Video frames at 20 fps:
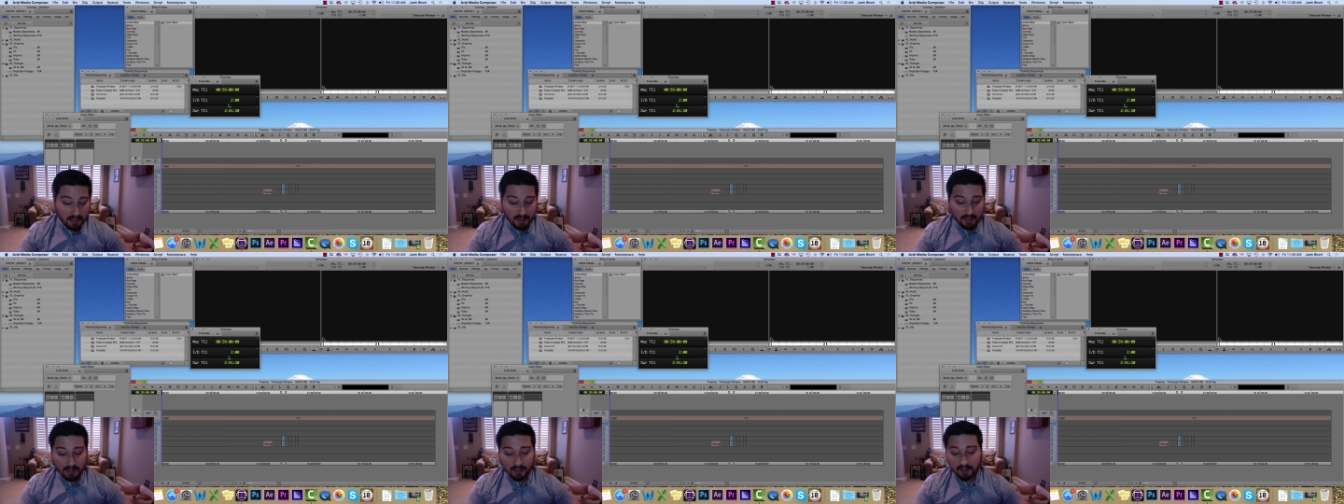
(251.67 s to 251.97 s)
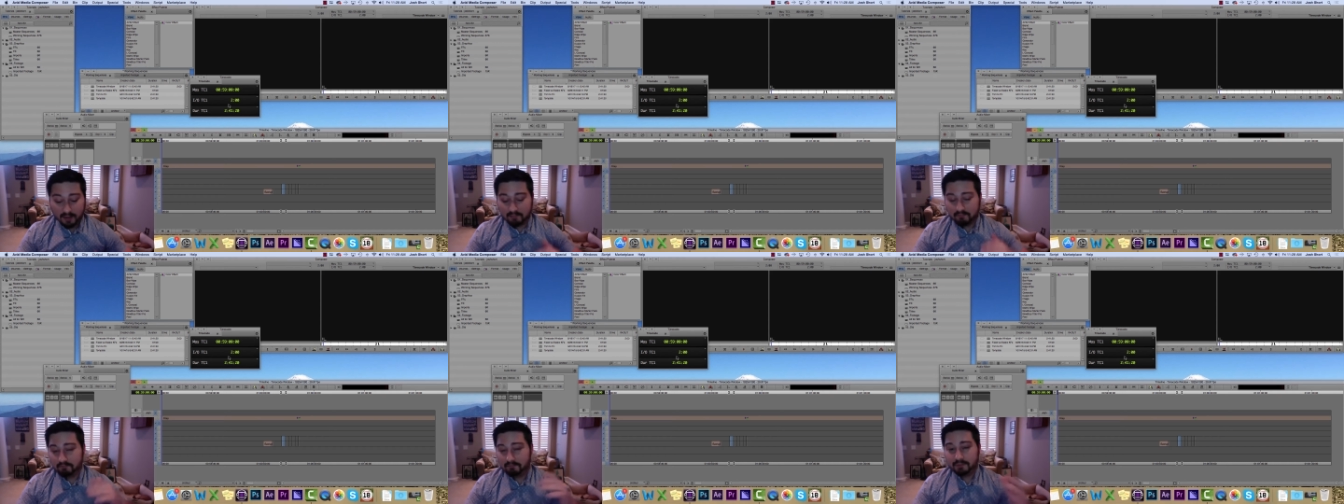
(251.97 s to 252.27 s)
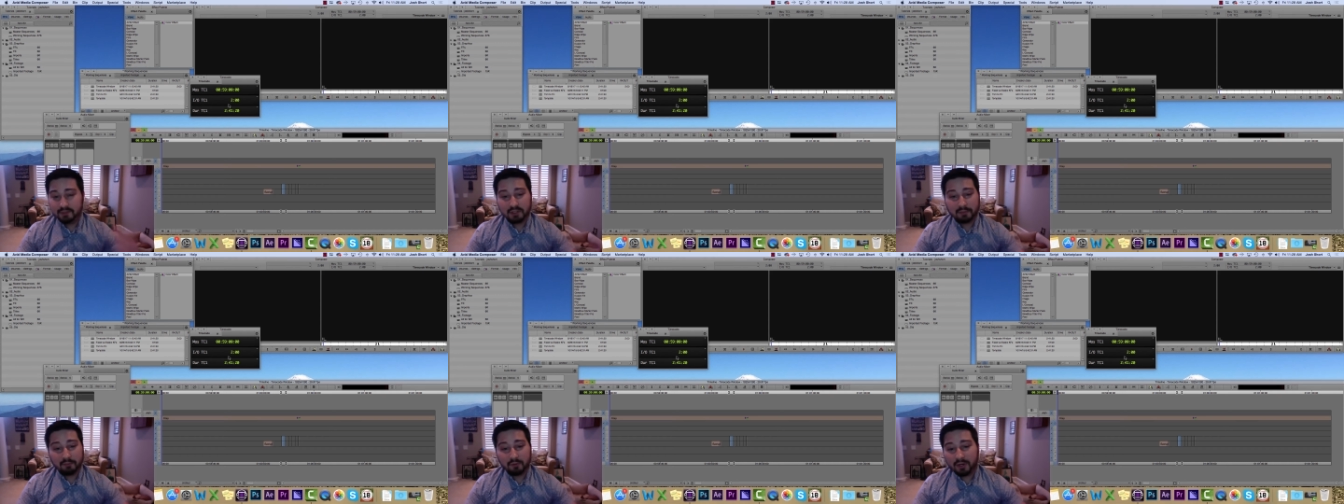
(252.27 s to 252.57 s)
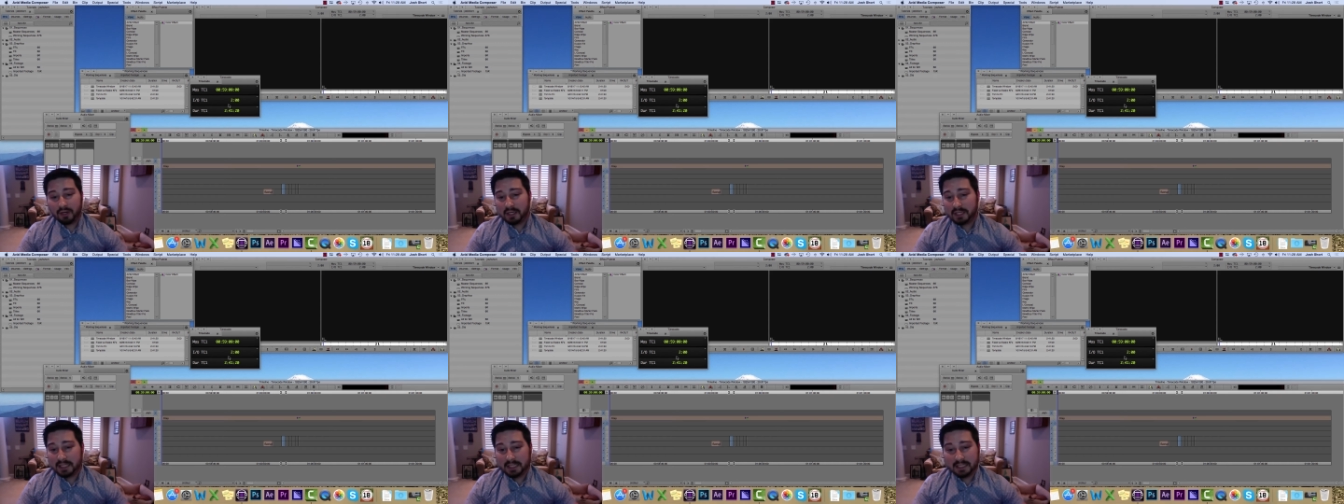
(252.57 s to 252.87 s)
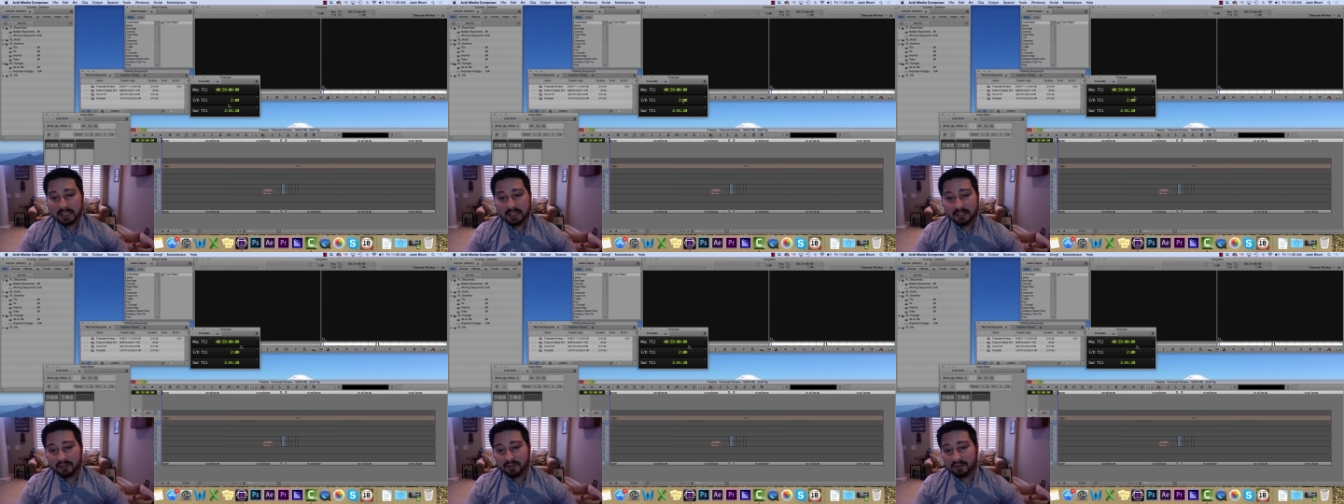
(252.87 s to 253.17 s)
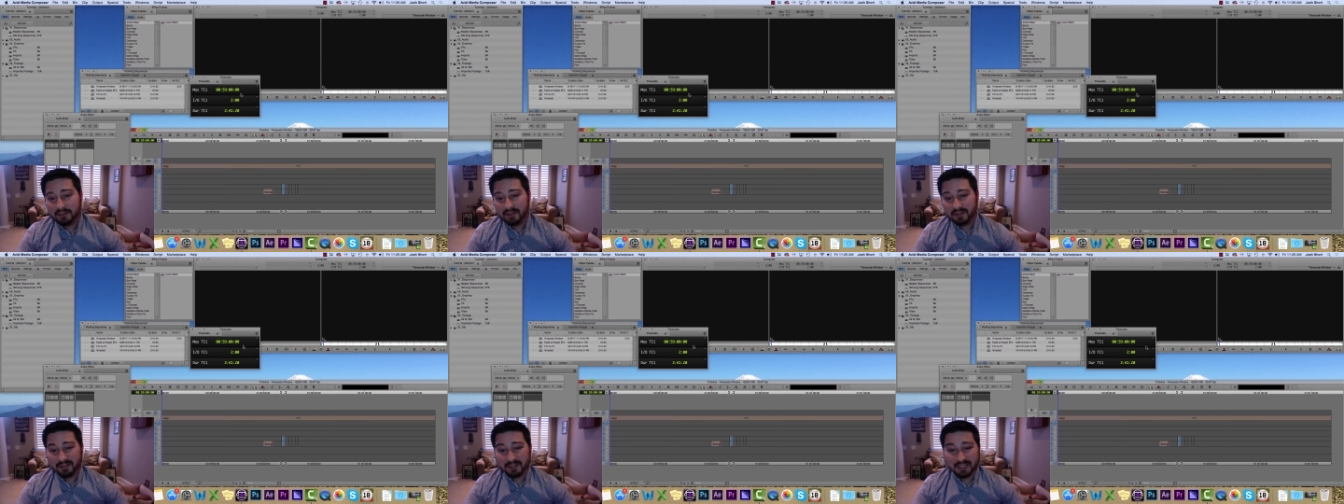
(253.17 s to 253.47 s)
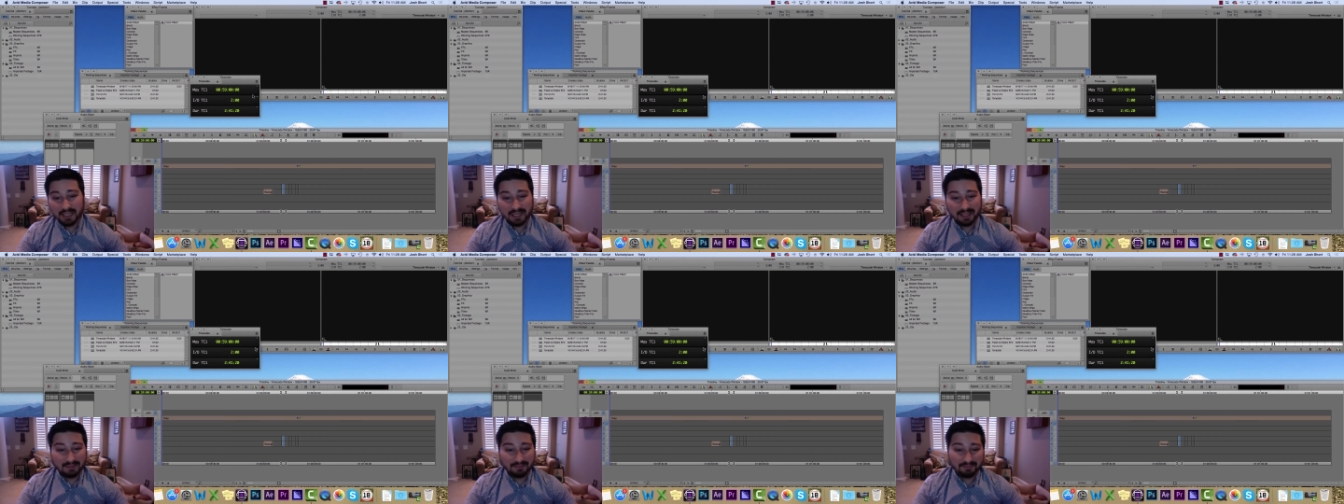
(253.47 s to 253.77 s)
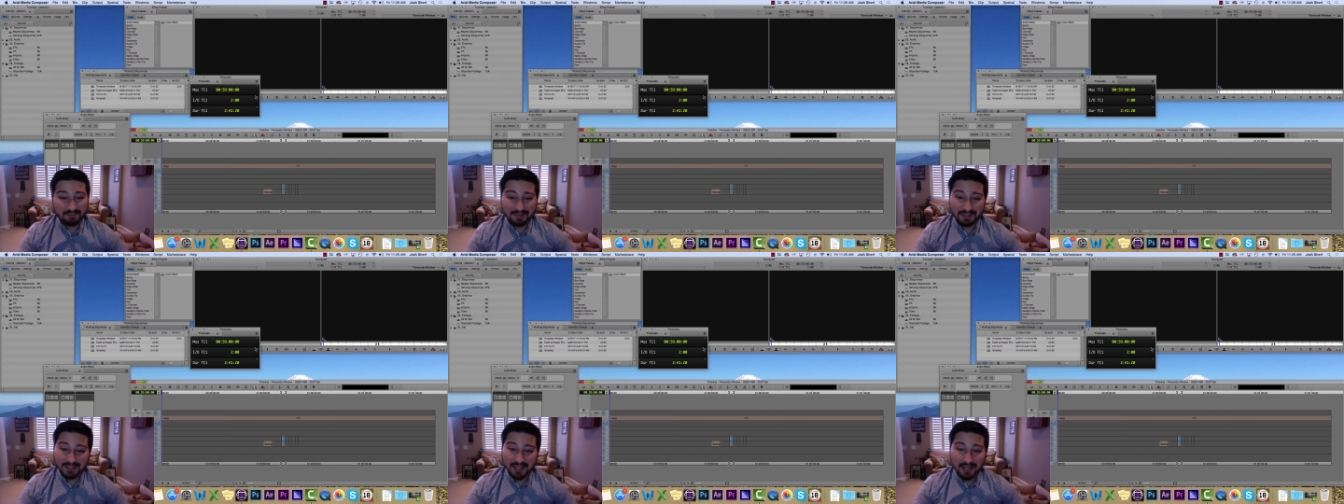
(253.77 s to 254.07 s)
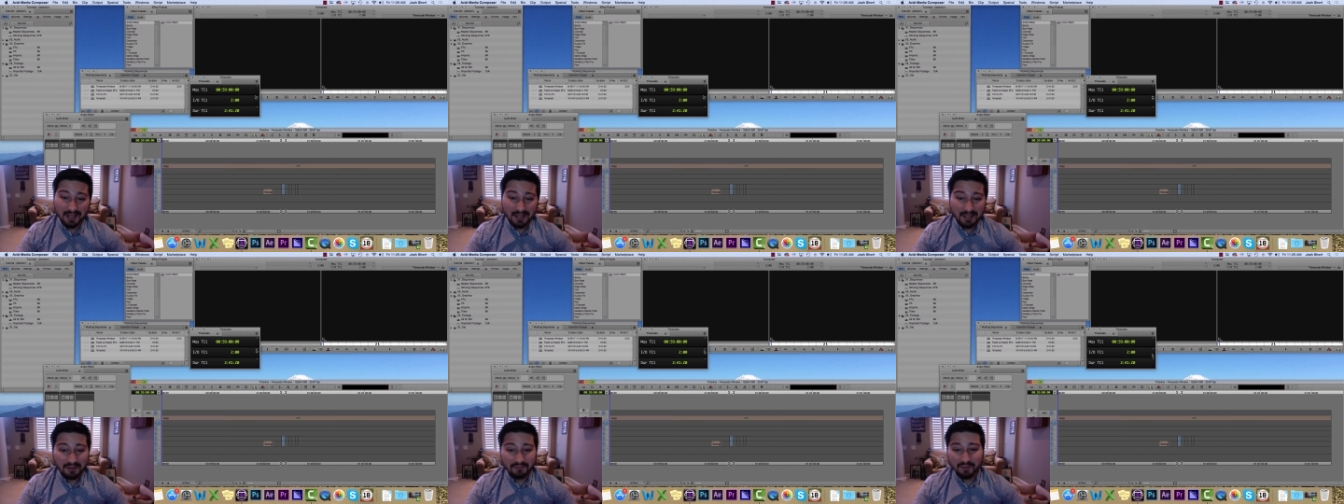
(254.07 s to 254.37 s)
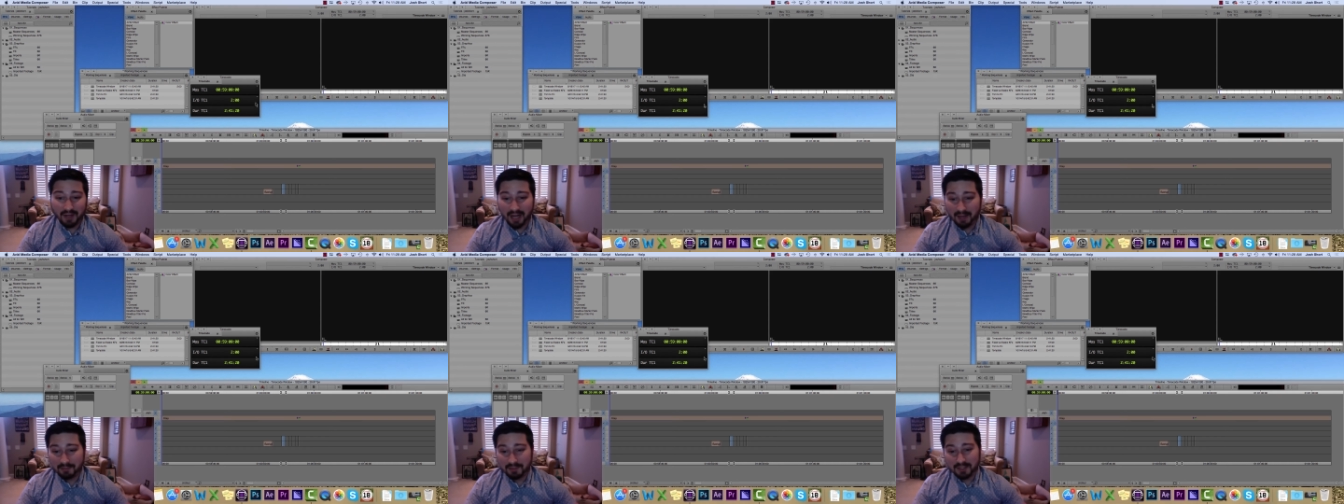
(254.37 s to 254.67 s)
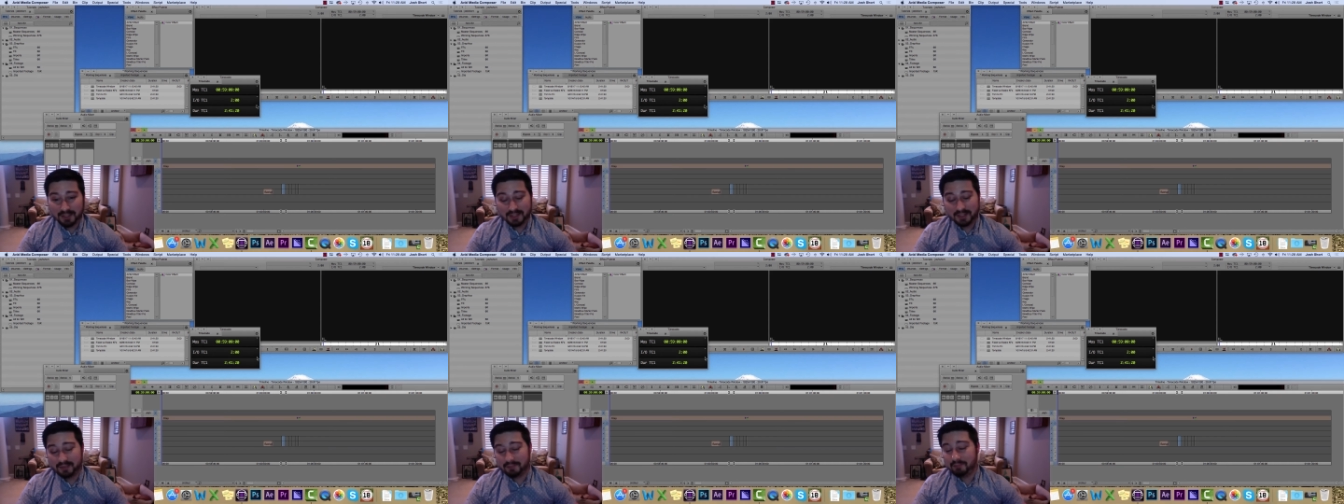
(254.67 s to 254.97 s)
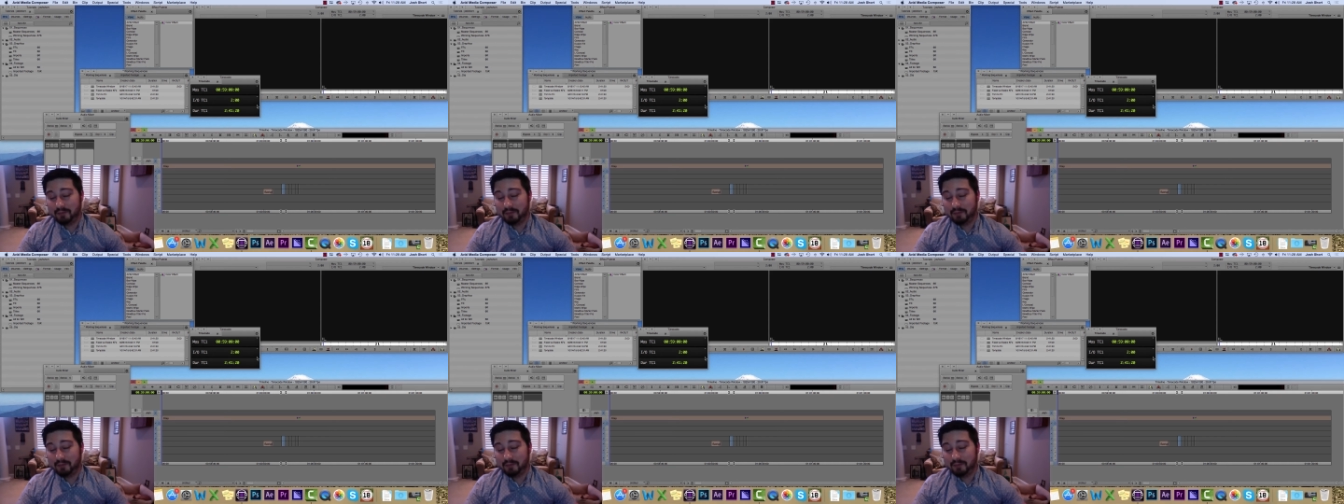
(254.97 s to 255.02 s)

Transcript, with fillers: Um, jump around in here, there's a ton of options.